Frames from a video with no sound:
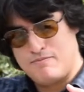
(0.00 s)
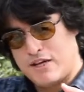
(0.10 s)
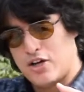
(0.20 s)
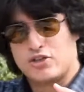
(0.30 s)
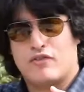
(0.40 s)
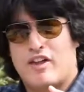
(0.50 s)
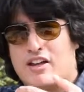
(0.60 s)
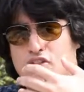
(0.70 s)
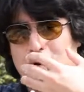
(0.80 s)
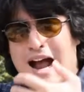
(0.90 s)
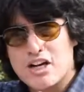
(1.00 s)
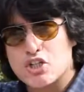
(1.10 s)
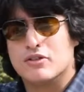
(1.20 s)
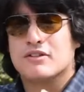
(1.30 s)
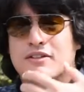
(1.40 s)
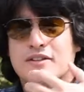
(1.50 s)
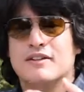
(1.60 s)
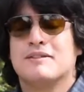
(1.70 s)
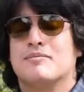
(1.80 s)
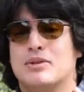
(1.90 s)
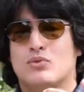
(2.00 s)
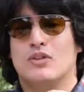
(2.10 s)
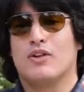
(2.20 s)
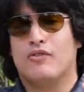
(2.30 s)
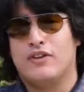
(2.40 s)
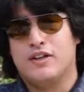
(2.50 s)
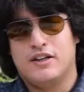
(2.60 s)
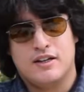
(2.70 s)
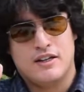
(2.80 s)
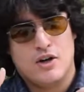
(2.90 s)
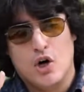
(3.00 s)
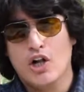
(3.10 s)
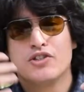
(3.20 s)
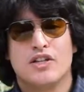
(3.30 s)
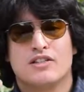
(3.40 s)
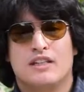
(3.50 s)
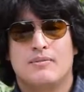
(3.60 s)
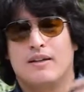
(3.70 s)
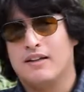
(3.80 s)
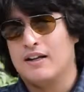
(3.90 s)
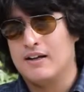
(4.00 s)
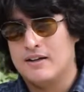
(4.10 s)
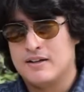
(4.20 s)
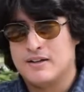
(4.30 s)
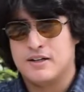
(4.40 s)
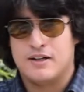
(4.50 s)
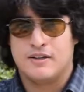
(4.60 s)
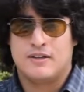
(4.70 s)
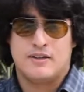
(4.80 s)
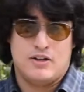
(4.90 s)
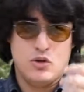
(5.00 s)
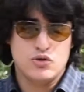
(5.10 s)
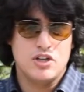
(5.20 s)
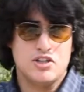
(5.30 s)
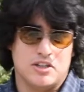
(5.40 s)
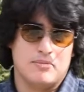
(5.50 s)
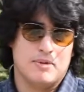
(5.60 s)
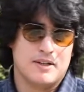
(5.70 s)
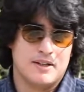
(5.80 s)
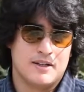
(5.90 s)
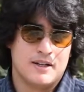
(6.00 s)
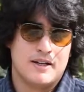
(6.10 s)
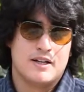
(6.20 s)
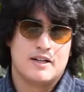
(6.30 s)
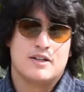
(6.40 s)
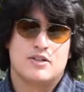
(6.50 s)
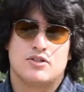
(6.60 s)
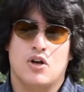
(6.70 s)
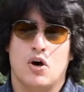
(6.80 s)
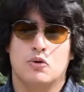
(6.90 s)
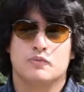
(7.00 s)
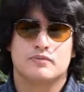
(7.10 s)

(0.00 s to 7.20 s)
because of the interaction between of the old system and the new system. So